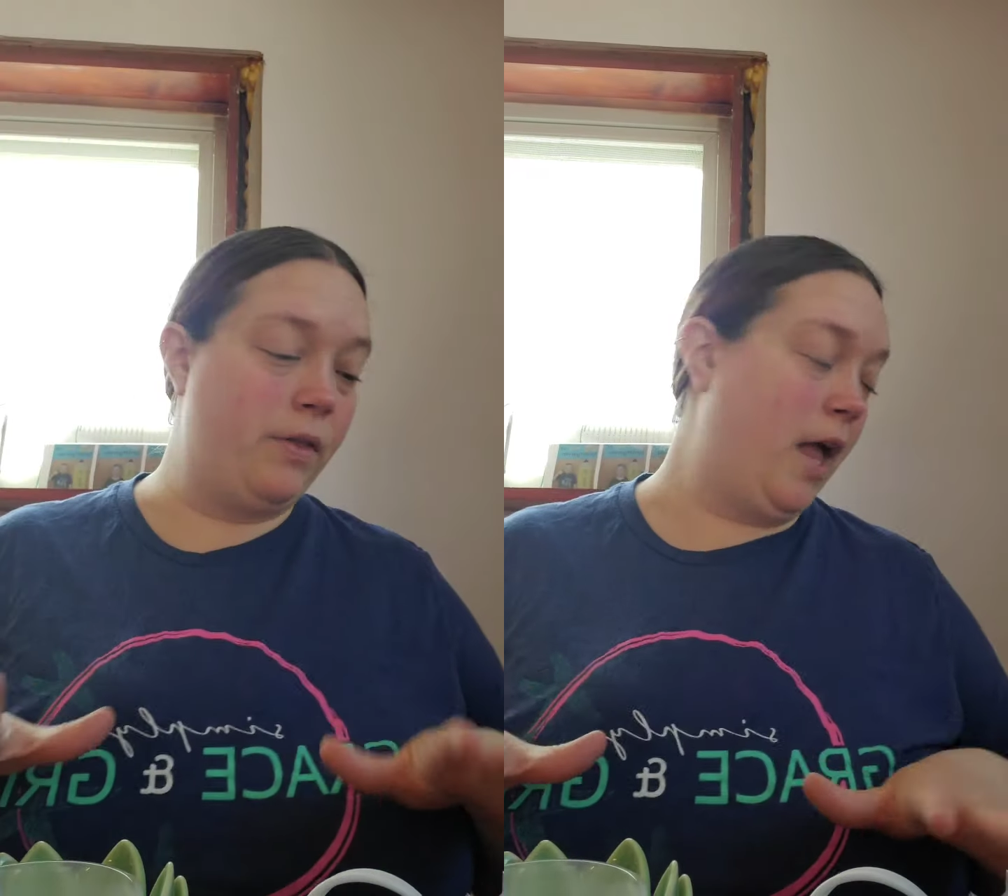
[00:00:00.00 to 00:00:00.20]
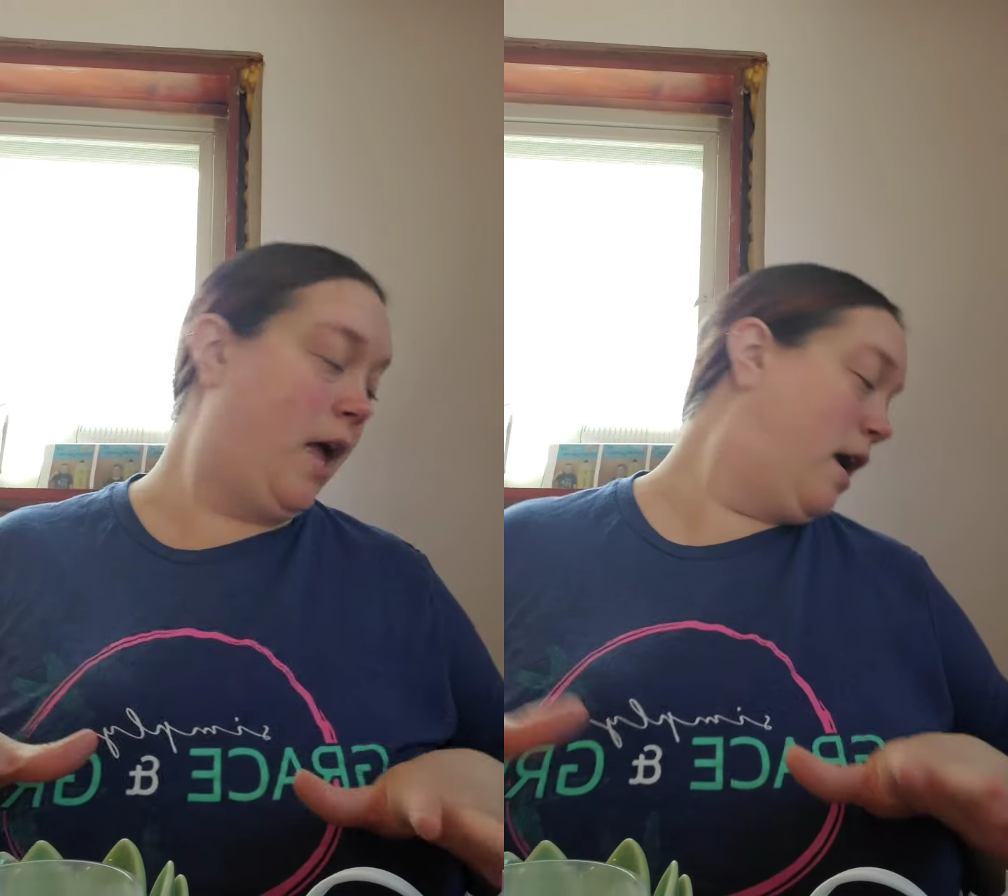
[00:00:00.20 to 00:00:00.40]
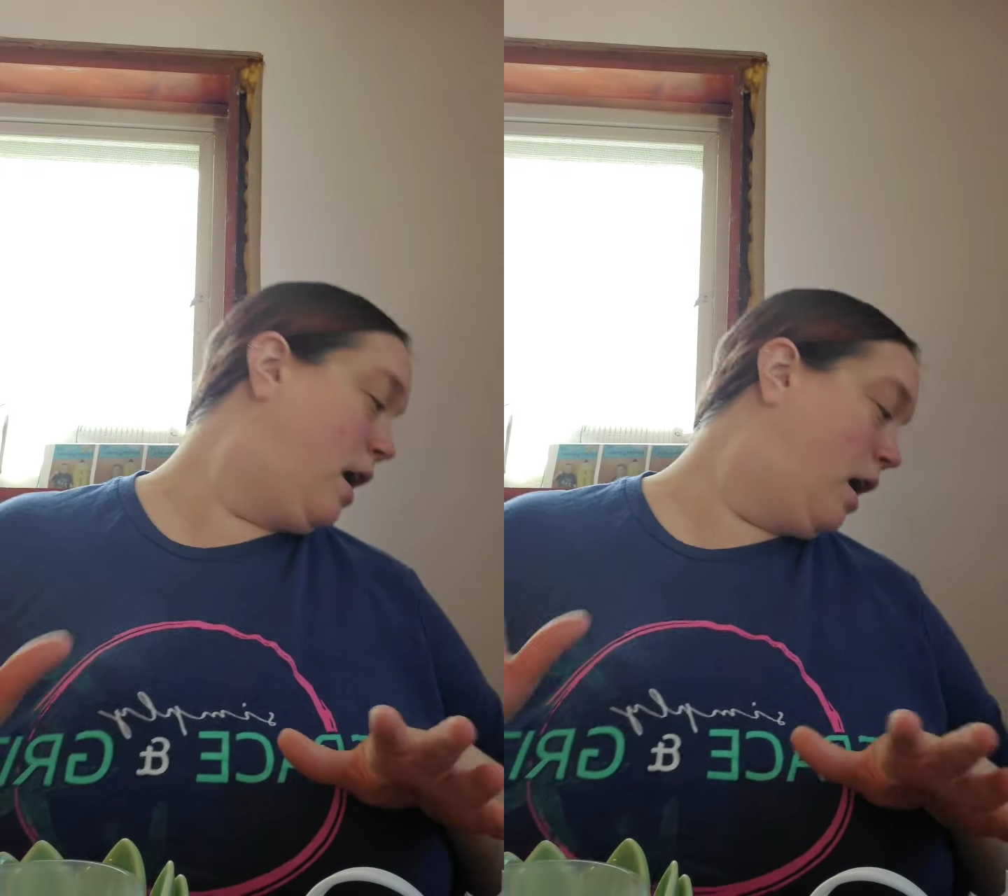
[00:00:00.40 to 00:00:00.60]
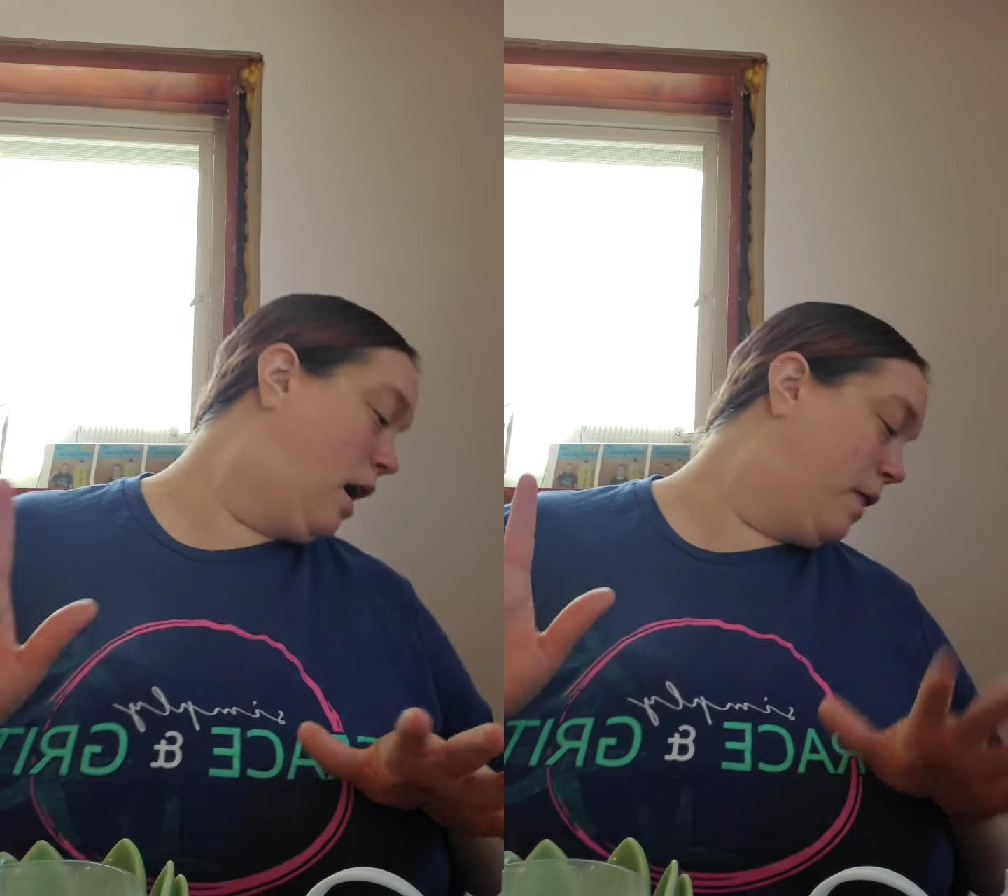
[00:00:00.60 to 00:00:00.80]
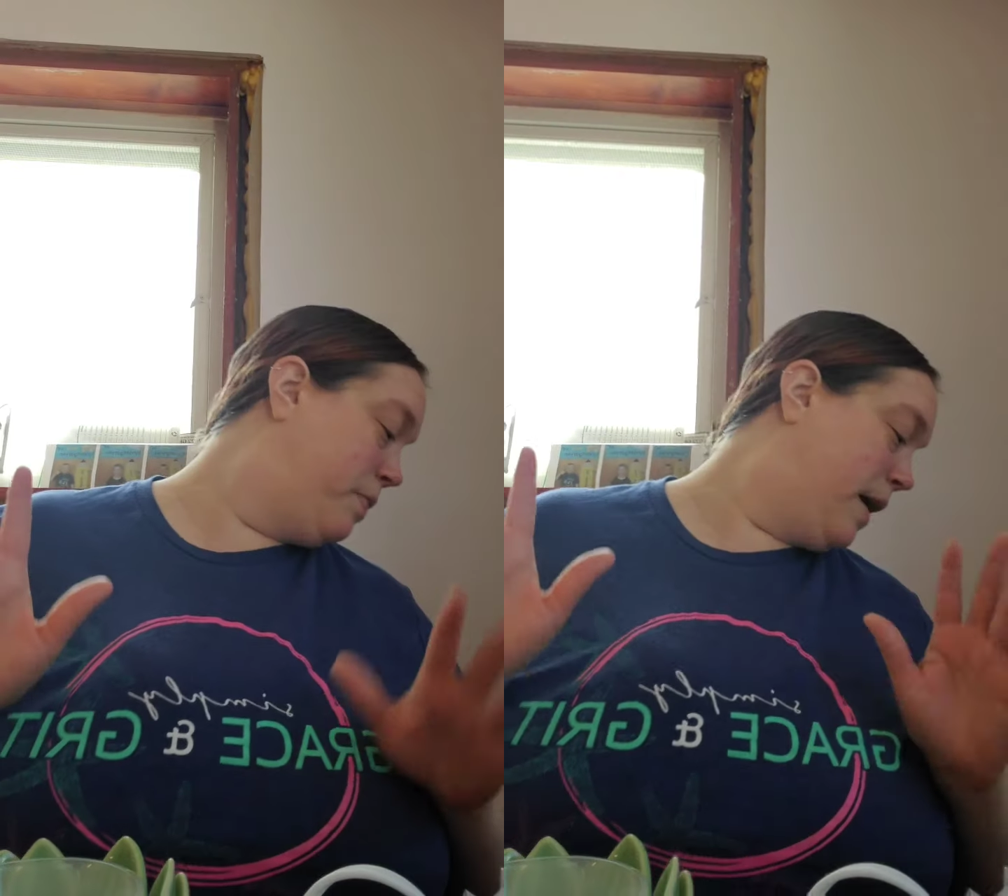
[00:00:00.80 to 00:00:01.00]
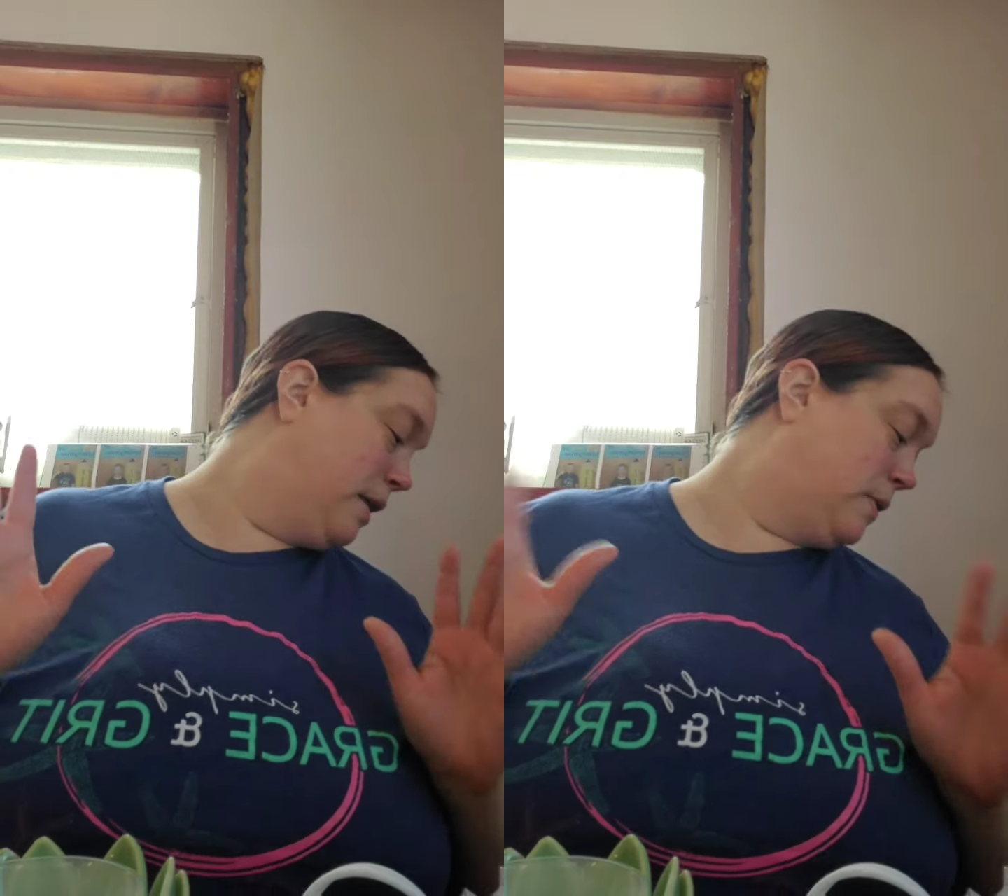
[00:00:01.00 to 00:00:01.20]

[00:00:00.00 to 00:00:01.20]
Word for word: that, that's